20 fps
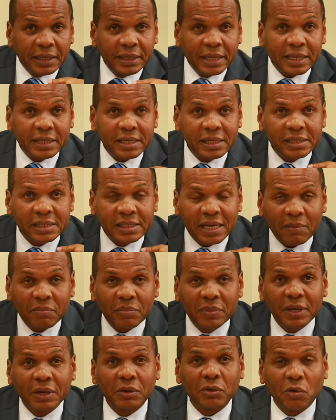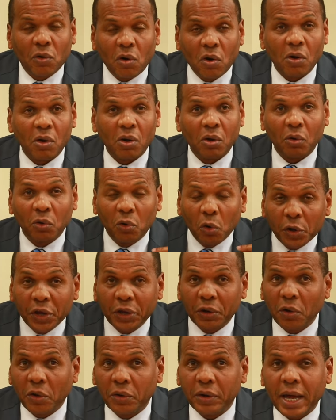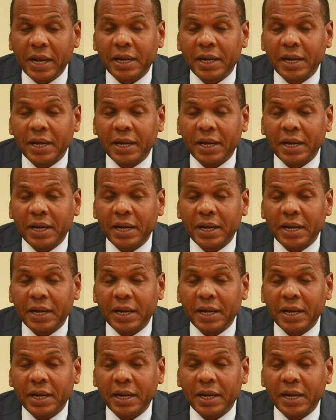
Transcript: that there's something wrong going on.